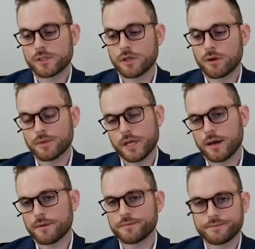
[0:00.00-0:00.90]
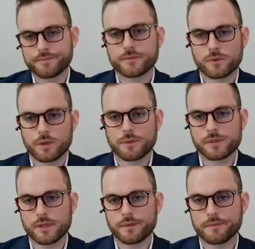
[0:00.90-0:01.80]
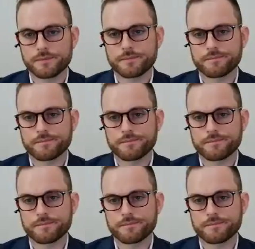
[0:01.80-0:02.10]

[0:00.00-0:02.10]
So yeah, what I would say.